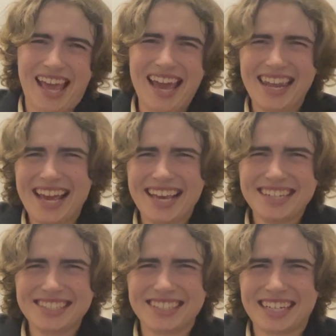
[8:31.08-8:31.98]
And I
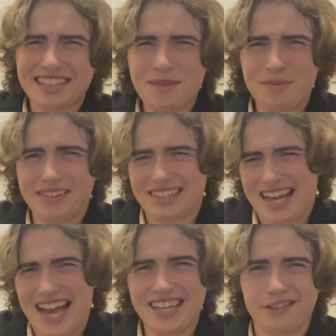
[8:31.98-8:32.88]
guess the clip is
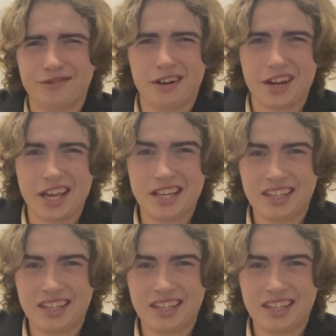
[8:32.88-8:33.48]
kinda funny.